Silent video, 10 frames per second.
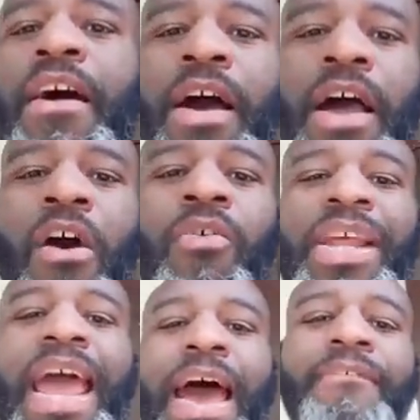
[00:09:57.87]
only
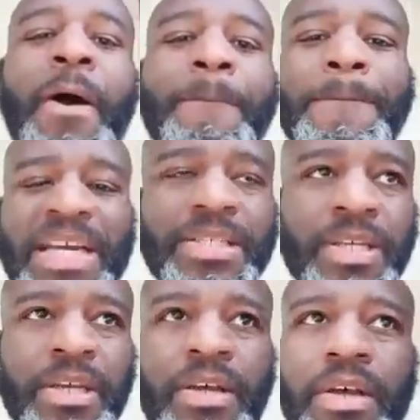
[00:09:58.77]
have a
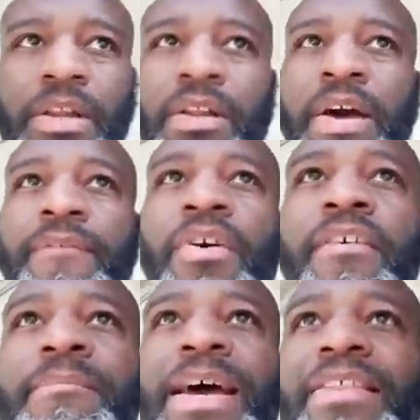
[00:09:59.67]
basic level of
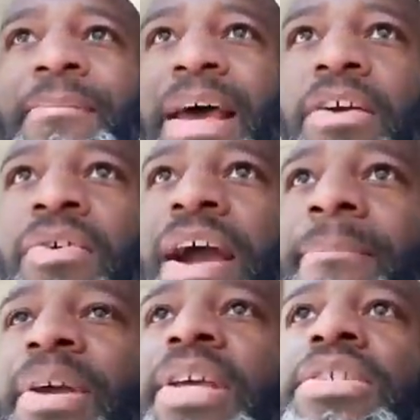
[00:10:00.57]
mathematical
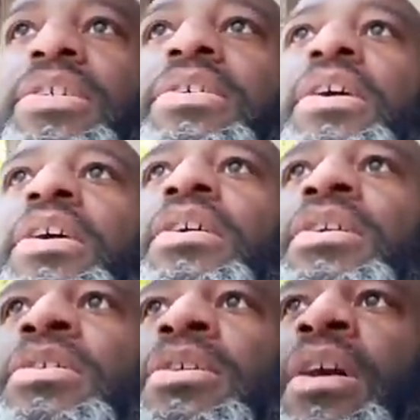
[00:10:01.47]
comprehension
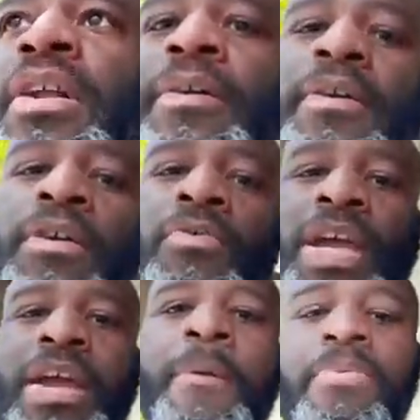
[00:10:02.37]
is gonna
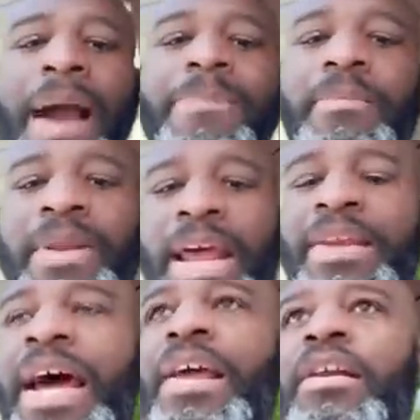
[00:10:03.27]
create a problem in that
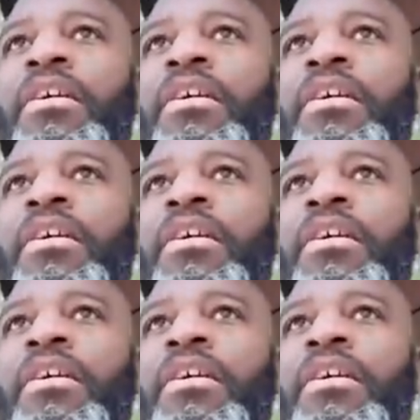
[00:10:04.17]
dialogue.